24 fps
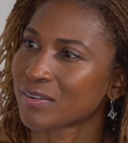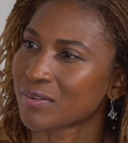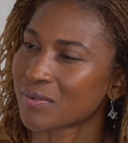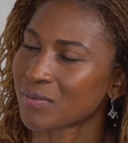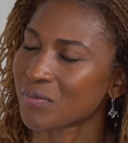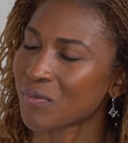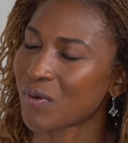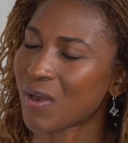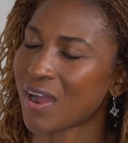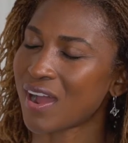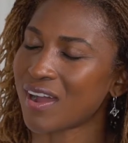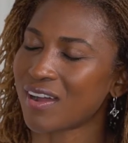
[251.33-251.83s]

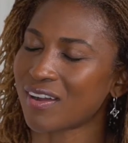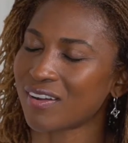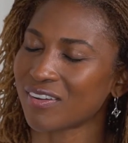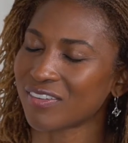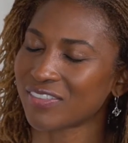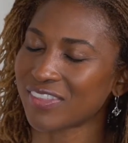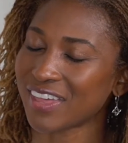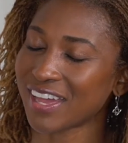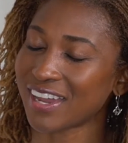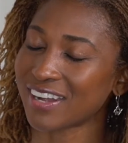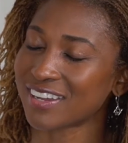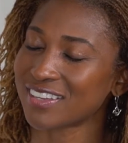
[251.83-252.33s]

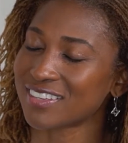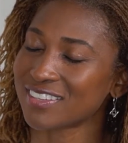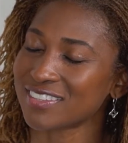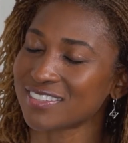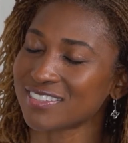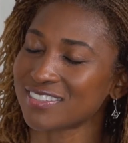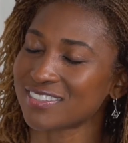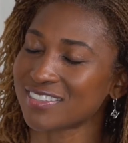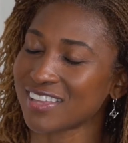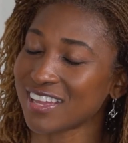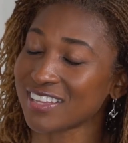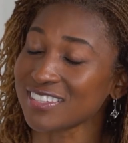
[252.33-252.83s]
Wow,
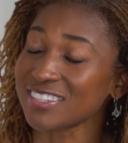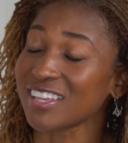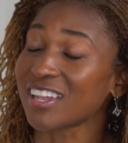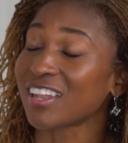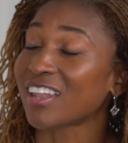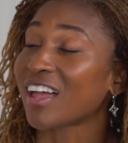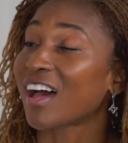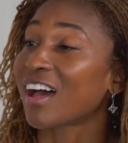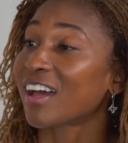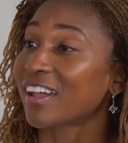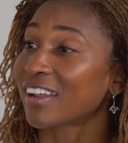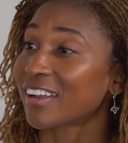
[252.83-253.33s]
that's a
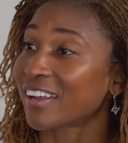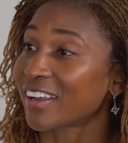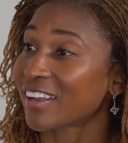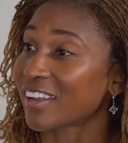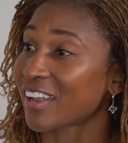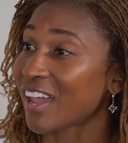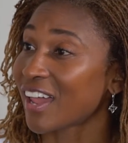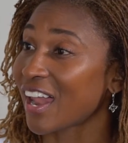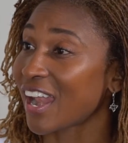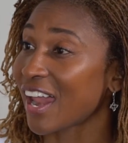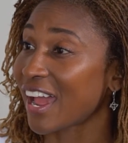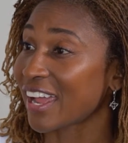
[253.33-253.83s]
lot, and a
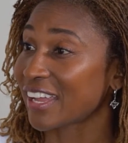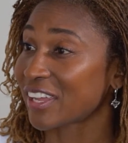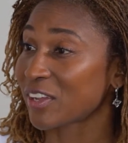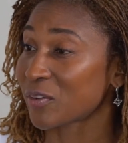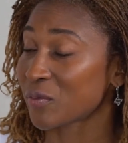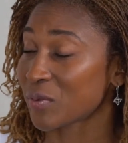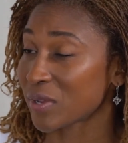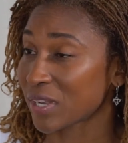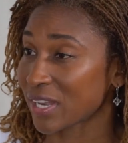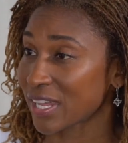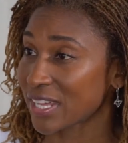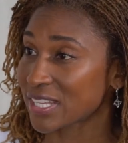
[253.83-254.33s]
lot I can
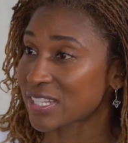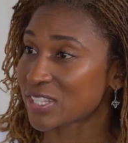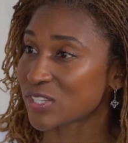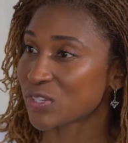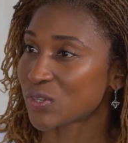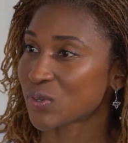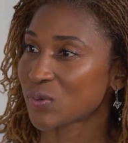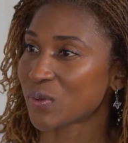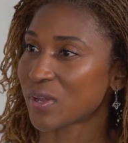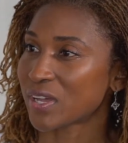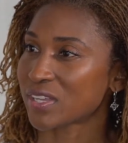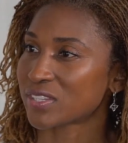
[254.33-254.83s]
relate
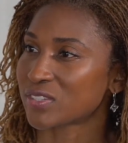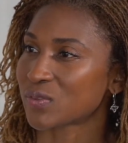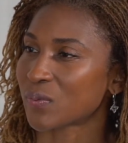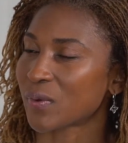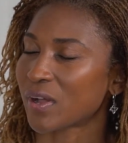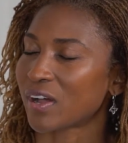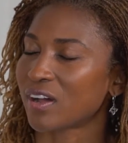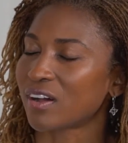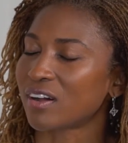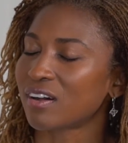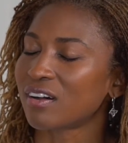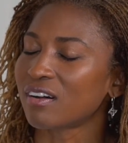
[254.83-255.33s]
to as
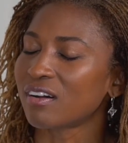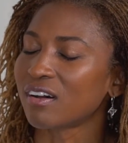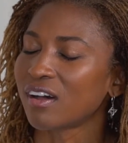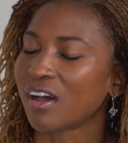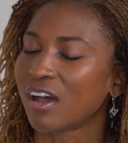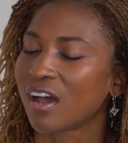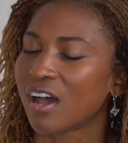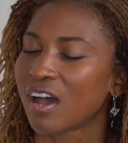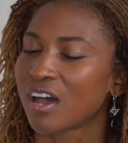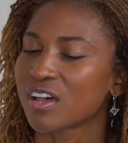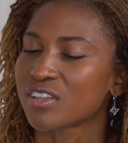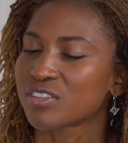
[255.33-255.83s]
well.
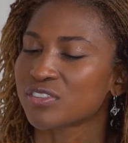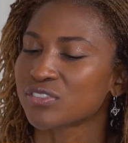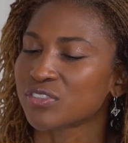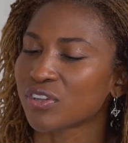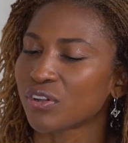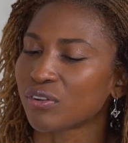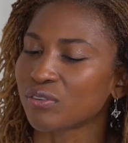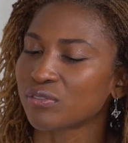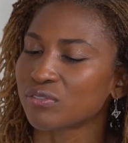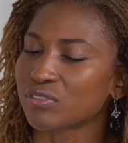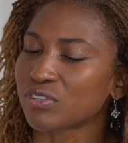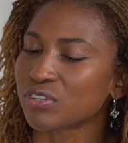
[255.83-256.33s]

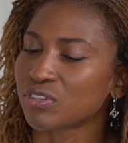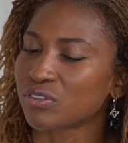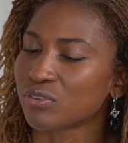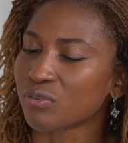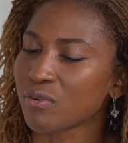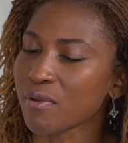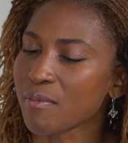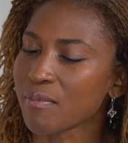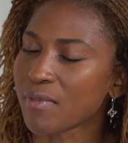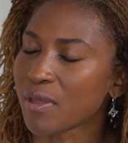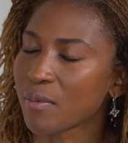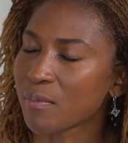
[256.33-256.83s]
So do you
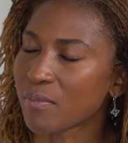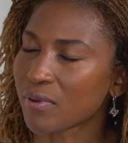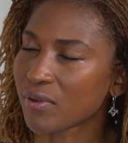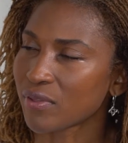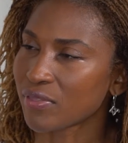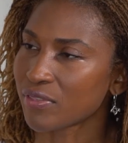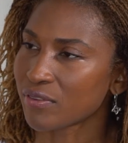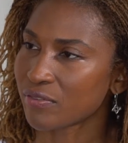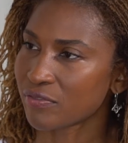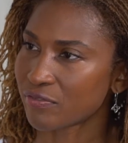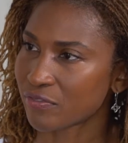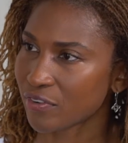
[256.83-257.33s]
remember
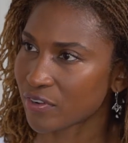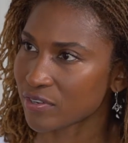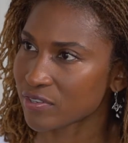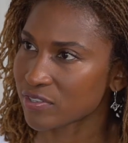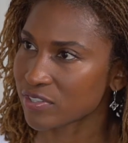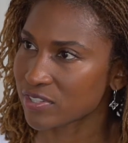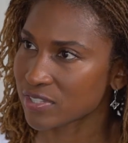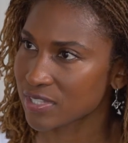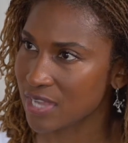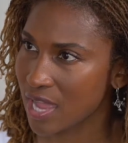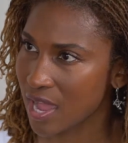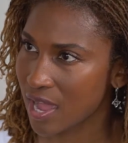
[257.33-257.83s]
the
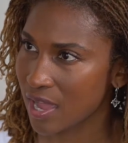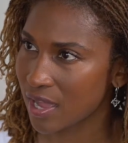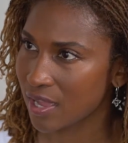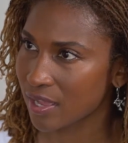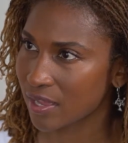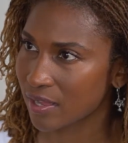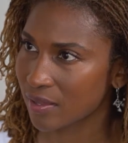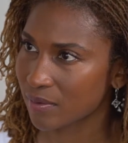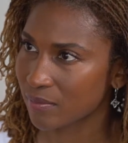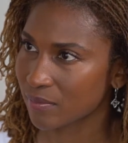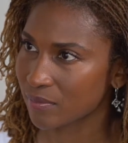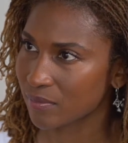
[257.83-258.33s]
first
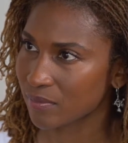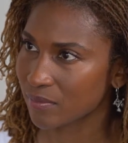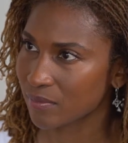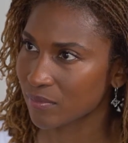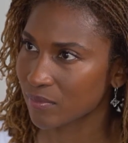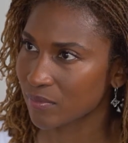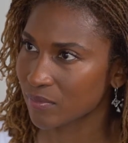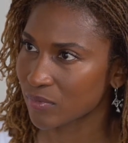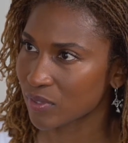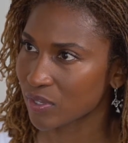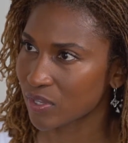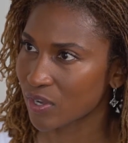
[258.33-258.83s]
time,
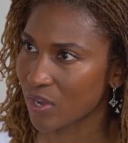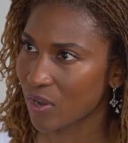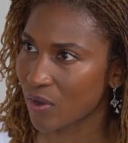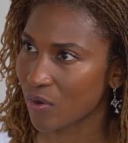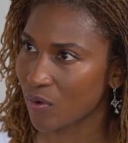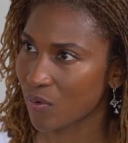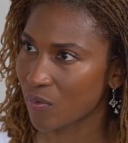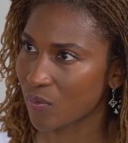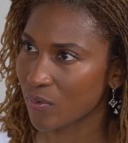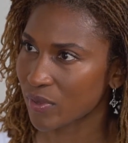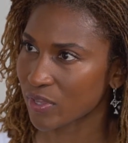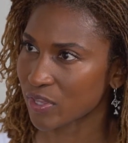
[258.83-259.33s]

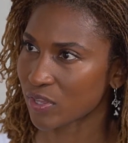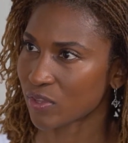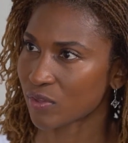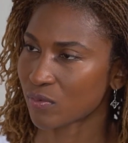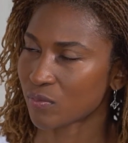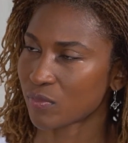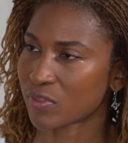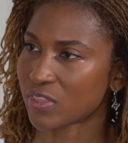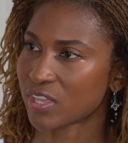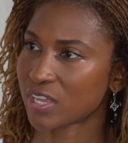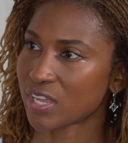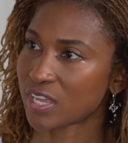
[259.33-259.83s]

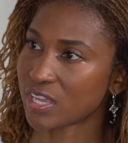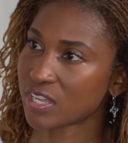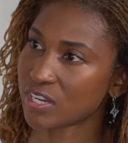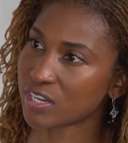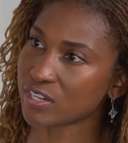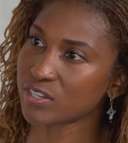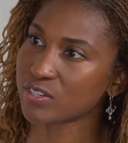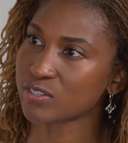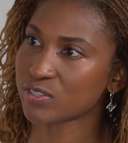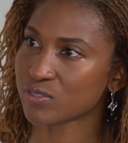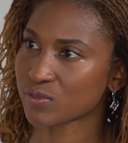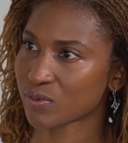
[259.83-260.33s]
when the
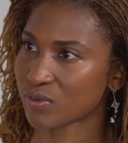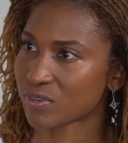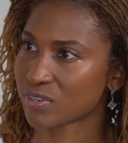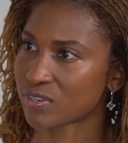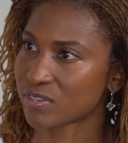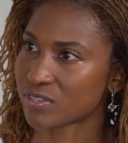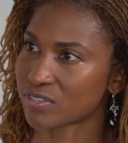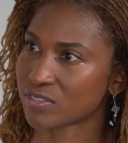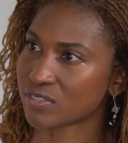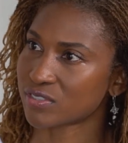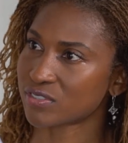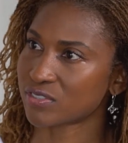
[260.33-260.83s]
eating
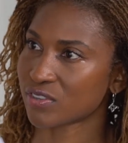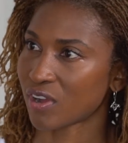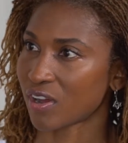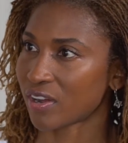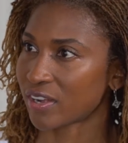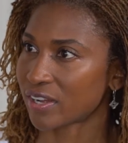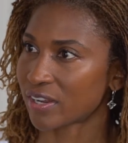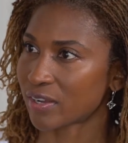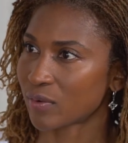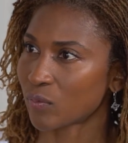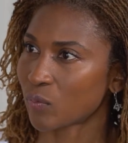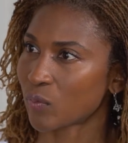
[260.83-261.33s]
disorder
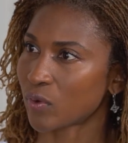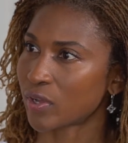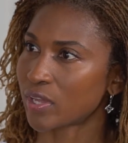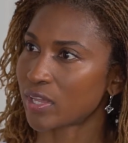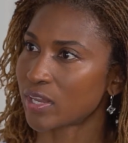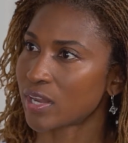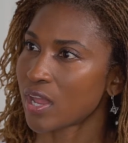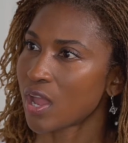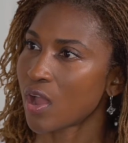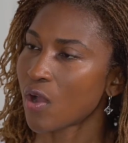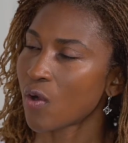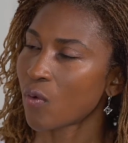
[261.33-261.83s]
started?
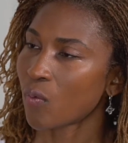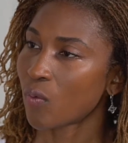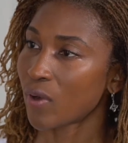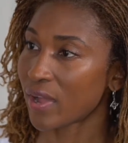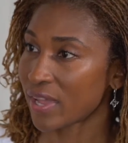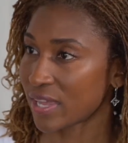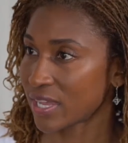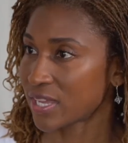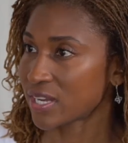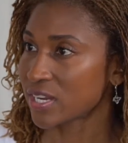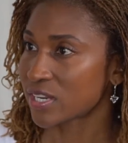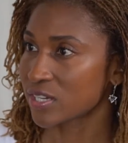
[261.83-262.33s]

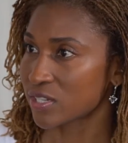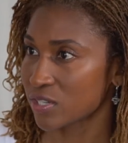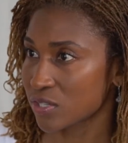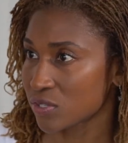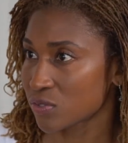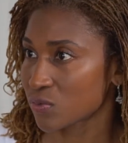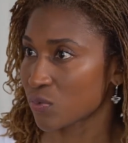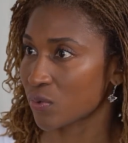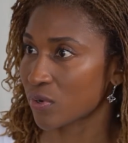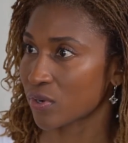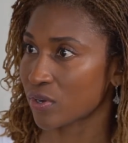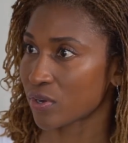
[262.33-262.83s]
What eating
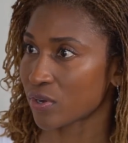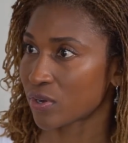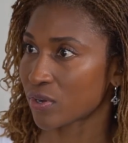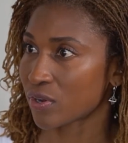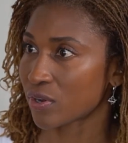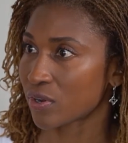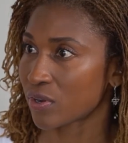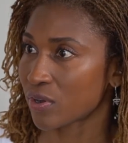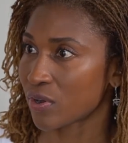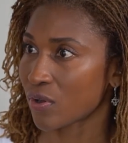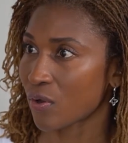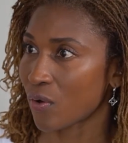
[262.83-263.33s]

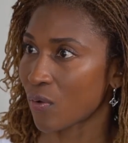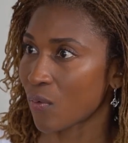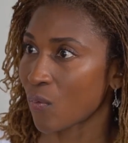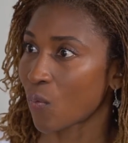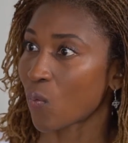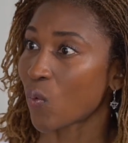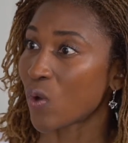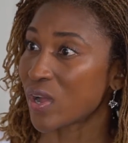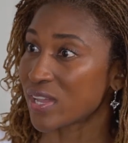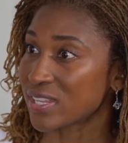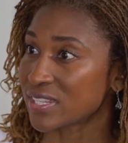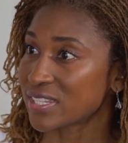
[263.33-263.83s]
disorder
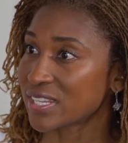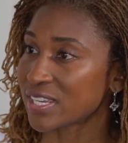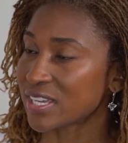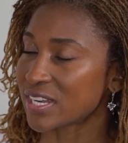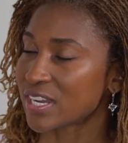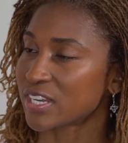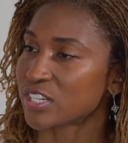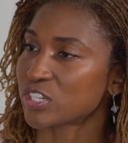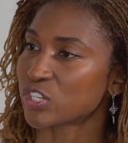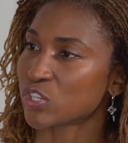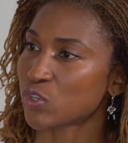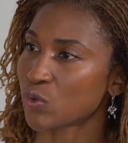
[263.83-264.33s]
was it,
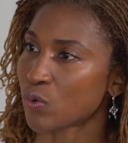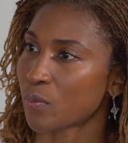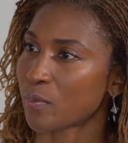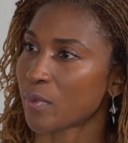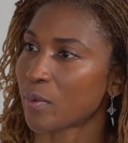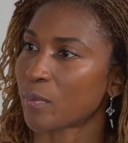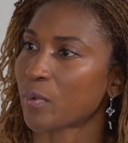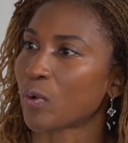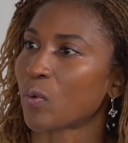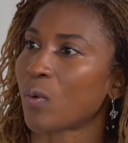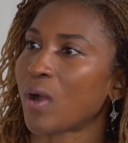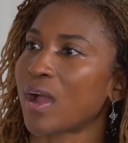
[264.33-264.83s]
and do you
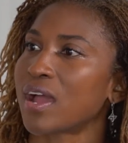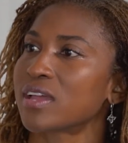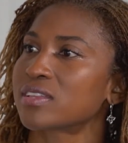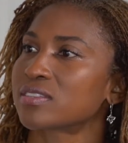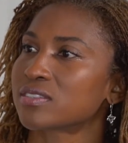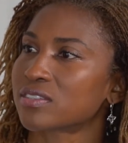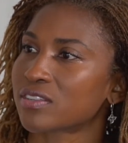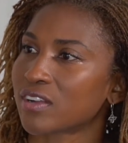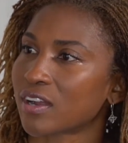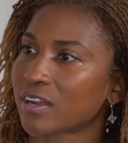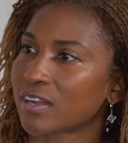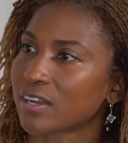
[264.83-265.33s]
remember why it
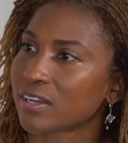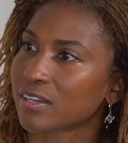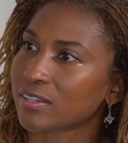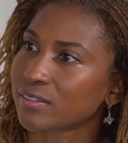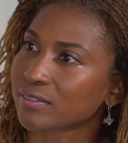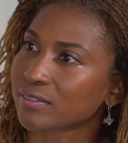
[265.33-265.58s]
started?